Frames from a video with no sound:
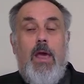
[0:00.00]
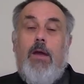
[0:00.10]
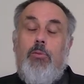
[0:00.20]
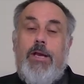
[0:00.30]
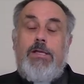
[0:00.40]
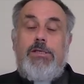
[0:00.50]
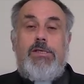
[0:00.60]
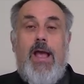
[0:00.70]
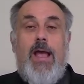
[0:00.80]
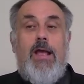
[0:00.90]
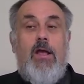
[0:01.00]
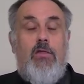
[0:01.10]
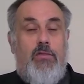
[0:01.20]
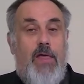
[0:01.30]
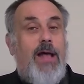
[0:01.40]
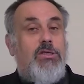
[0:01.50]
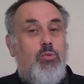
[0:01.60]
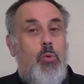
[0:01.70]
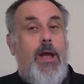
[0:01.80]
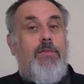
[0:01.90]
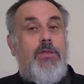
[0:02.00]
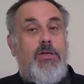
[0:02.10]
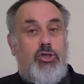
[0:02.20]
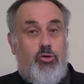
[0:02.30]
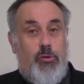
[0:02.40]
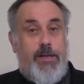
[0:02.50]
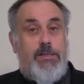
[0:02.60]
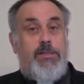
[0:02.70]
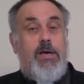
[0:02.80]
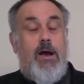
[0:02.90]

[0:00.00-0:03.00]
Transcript: And we can say that's when the choice